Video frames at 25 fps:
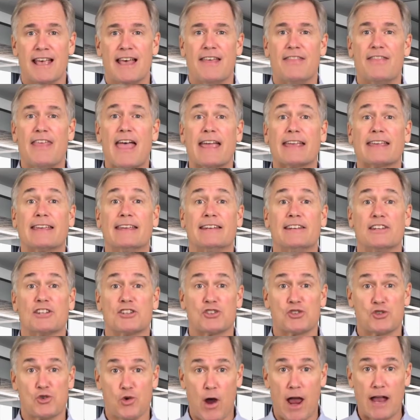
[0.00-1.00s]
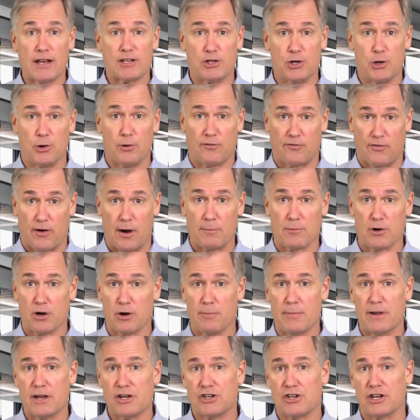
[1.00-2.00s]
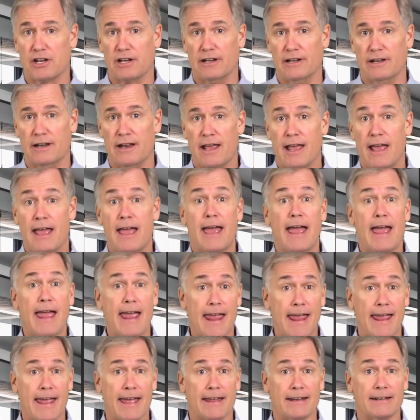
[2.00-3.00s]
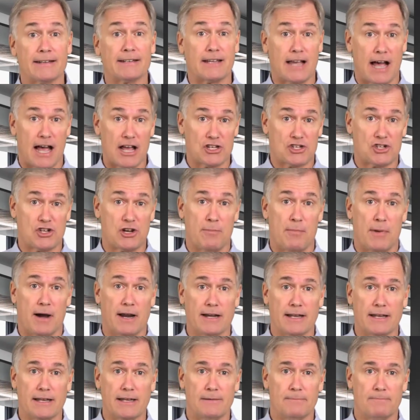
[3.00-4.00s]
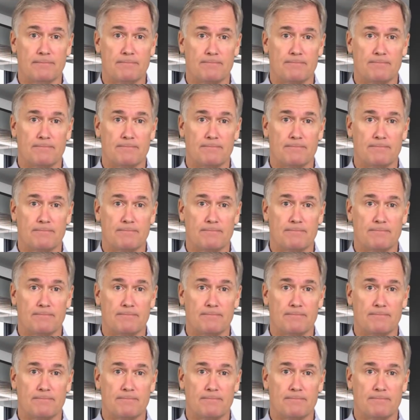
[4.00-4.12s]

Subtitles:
that can distract you from your mission and cost you money.